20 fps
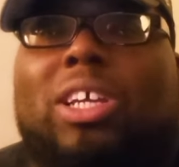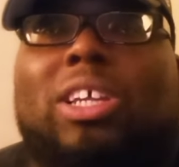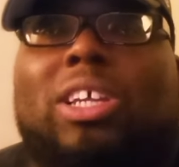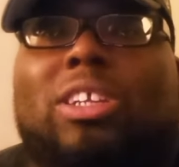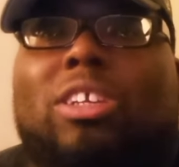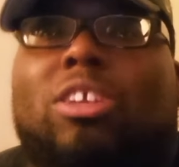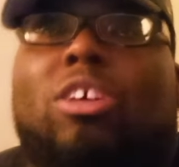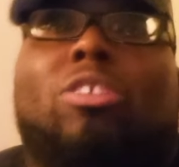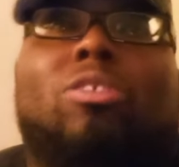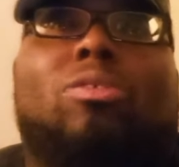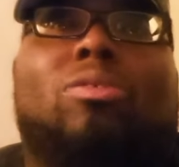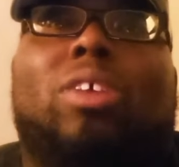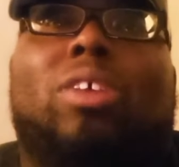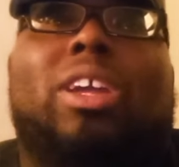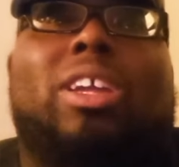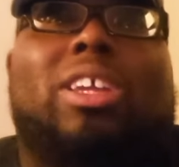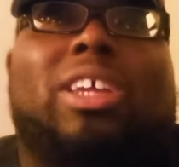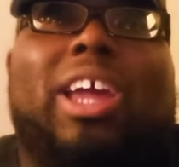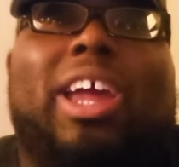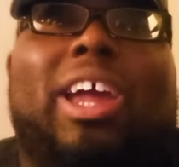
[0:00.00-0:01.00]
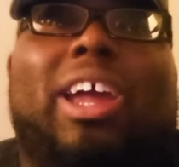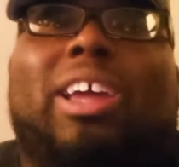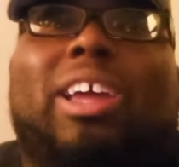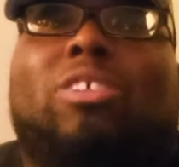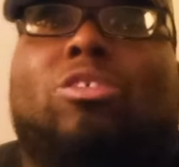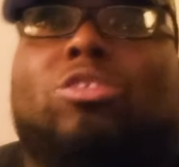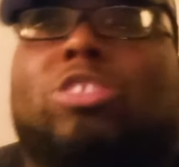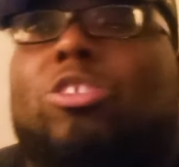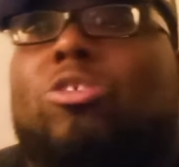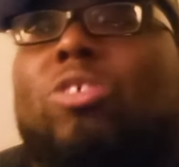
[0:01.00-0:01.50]
You know, yeah,
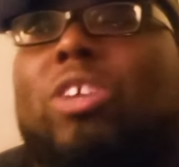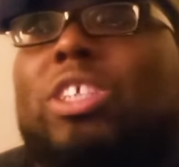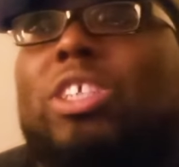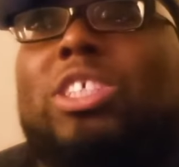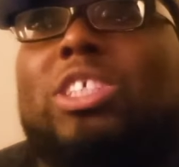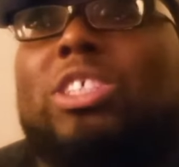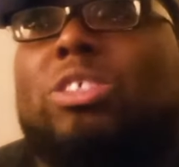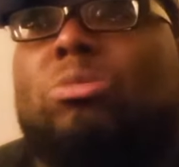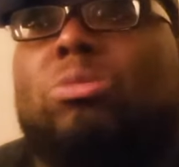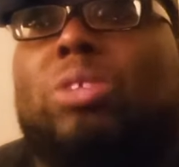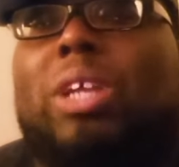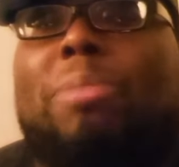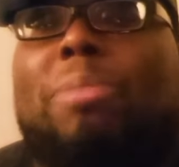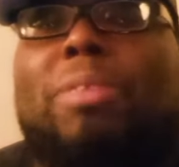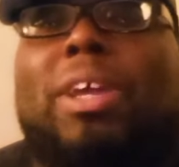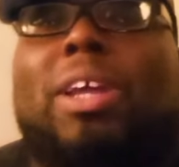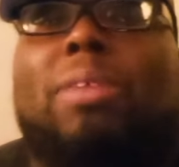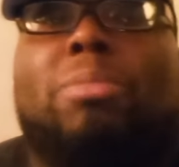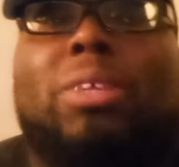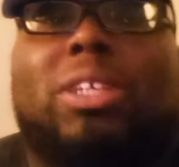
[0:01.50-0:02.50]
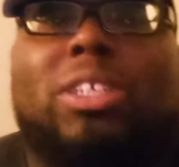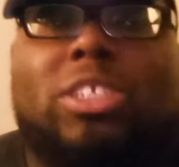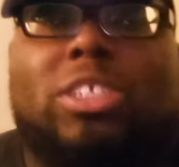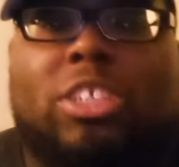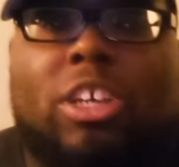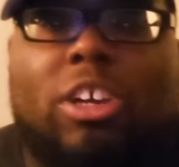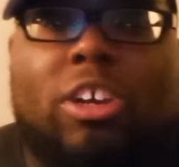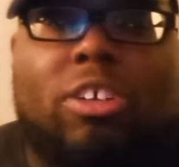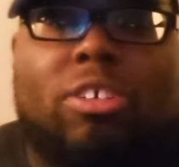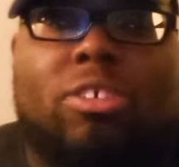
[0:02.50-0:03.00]
it was criticism that may have been
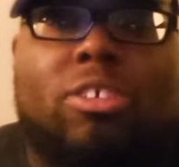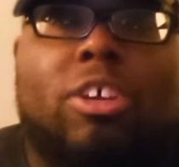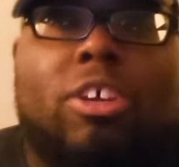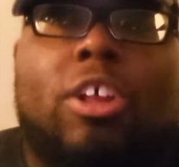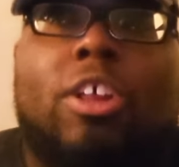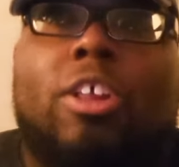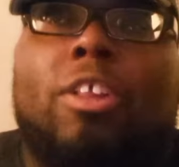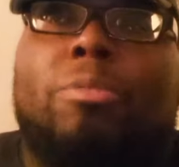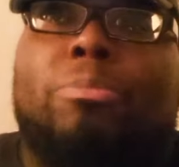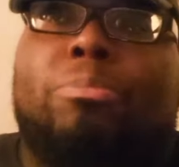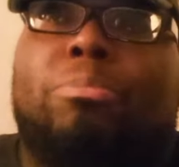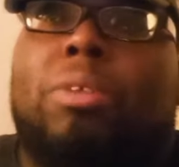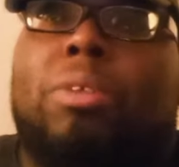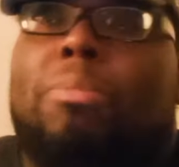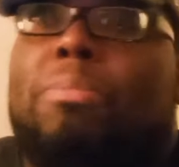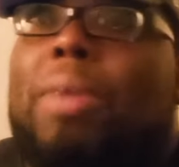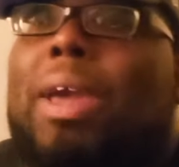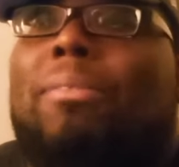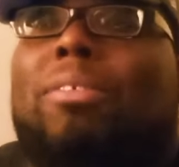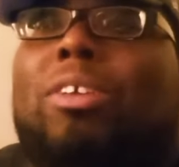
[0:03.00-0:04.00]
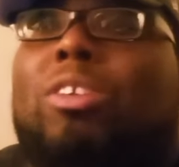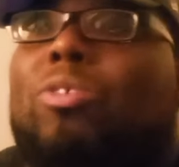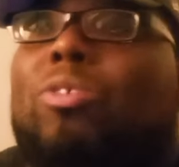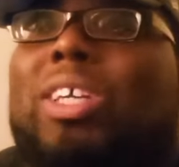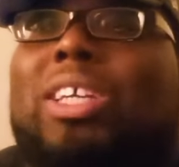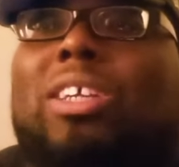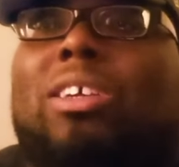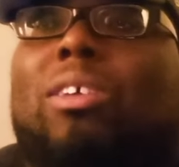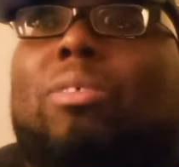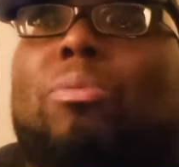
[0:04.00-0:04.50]
deserved, but maybe
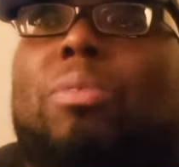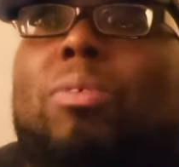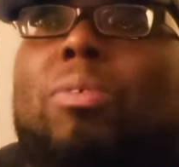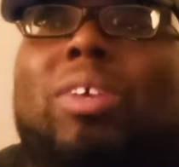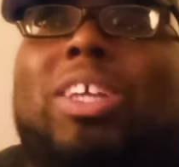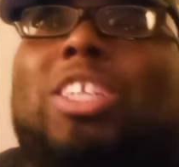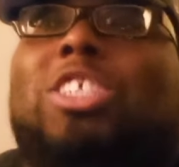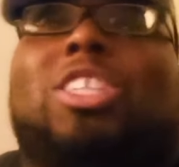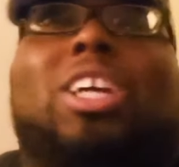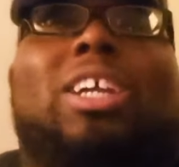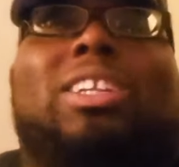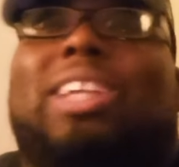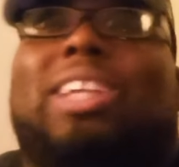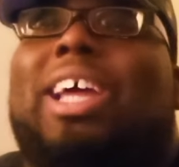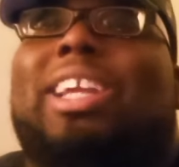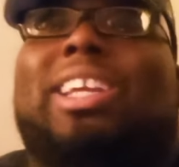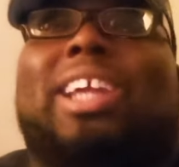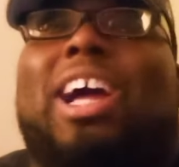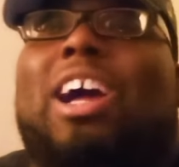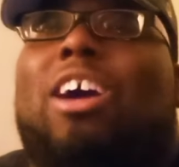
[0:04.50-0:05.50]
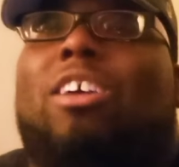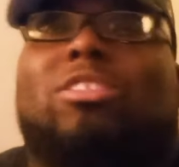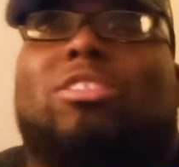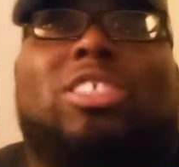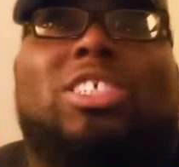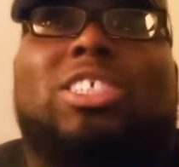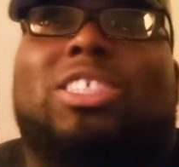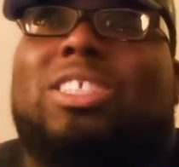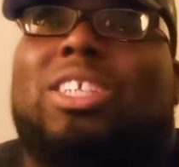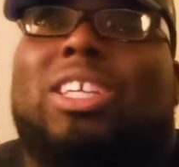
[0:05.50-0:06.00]
we but we shut that down
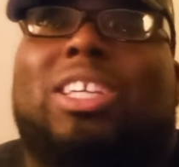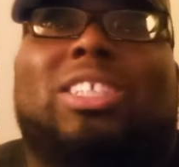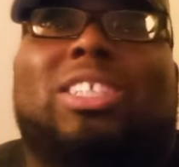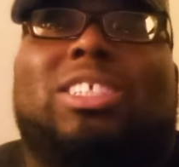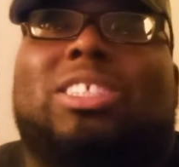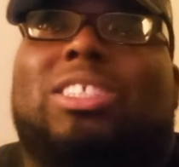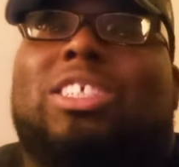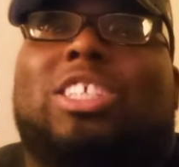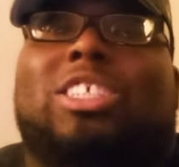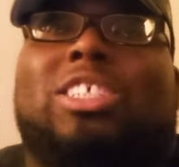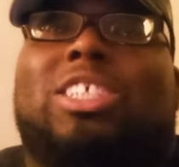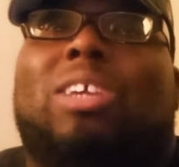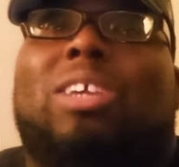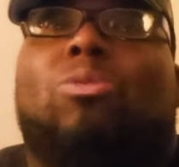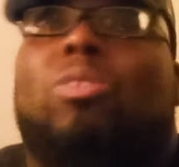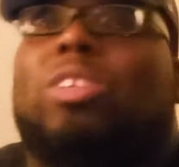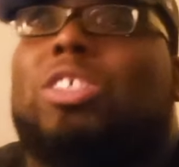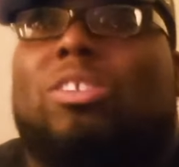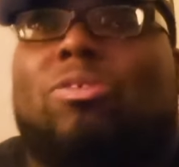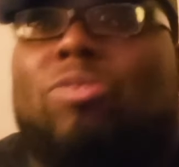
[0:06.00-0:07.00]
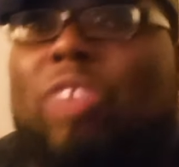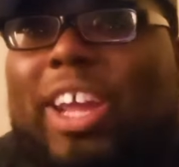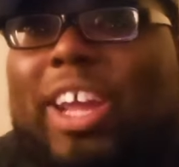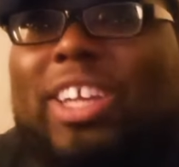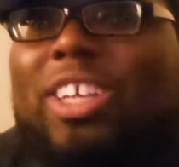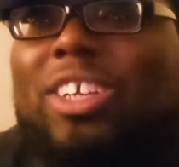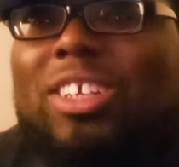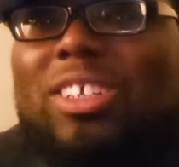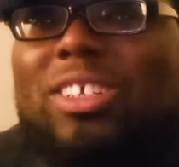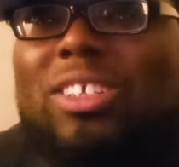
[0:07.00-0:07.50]
since then to just he wasn't
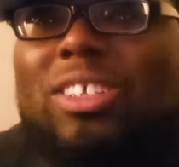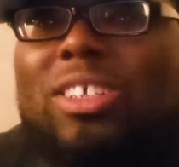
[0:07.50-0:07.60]
ready.